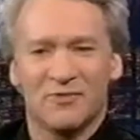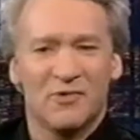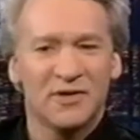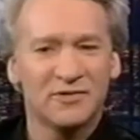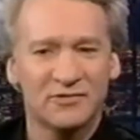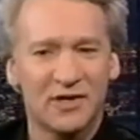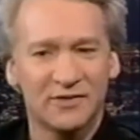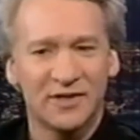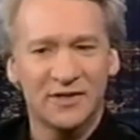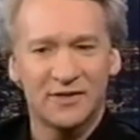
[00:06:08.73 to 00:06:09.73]
one
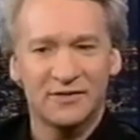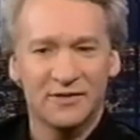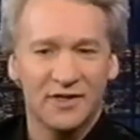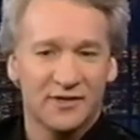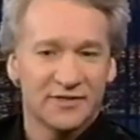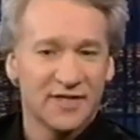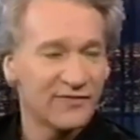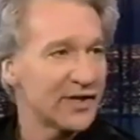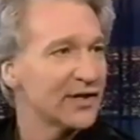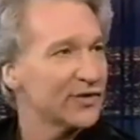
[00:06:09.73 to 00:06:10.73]
drug that, you know, has
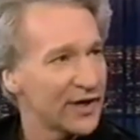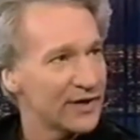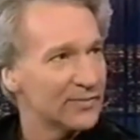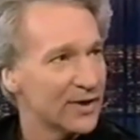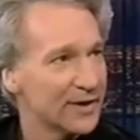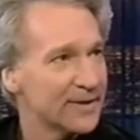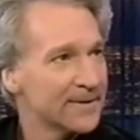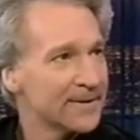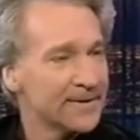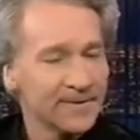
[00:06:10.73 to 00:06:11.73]
never killed anybody,
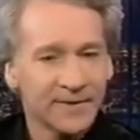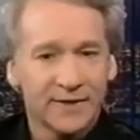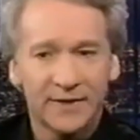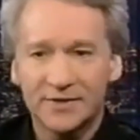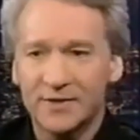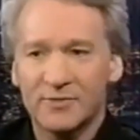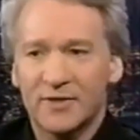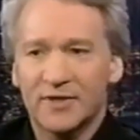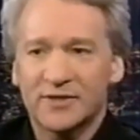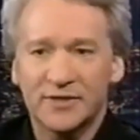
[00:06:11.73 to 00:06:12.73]
is the
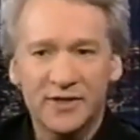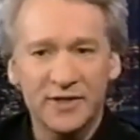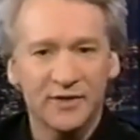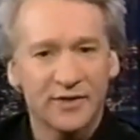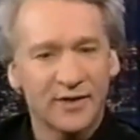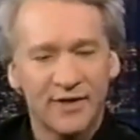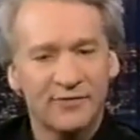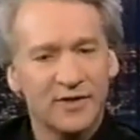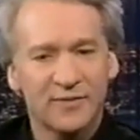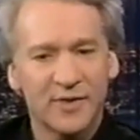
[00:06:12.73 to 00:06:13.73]
one that's illegal. And
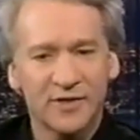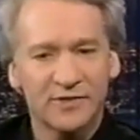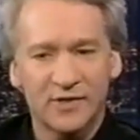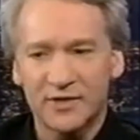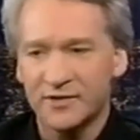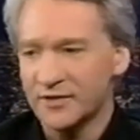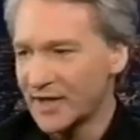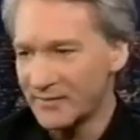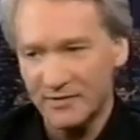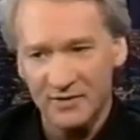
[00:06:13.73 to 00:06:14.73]
every administration,
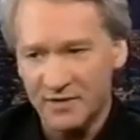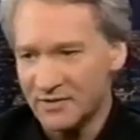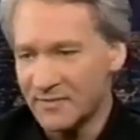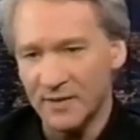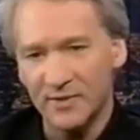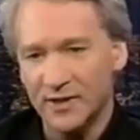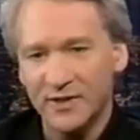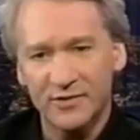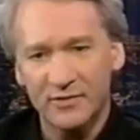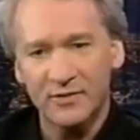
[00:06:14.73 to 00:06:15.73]
Democrat,
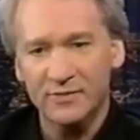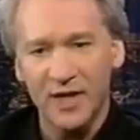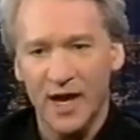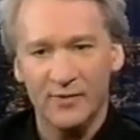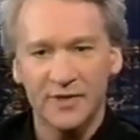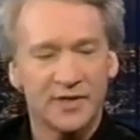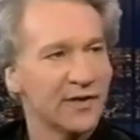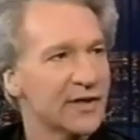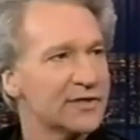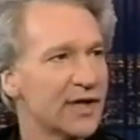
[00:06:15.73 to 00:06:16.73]
Republican, they're all cowards
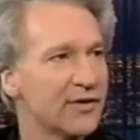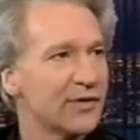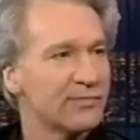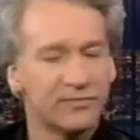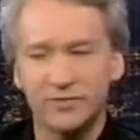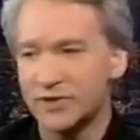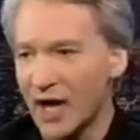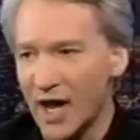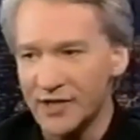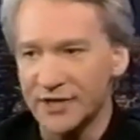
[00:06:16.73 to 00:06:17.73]
on this. They all
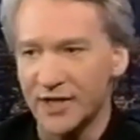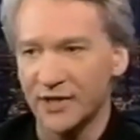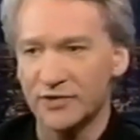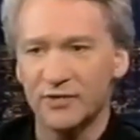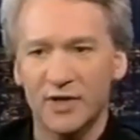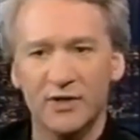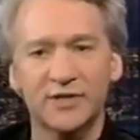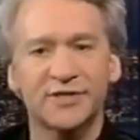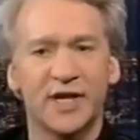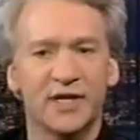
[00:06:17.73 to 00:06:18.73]
dodge the issue. They all
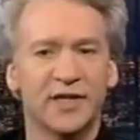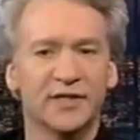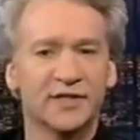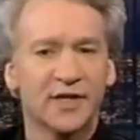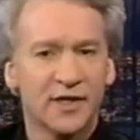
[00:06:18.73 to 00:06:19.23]
say it needs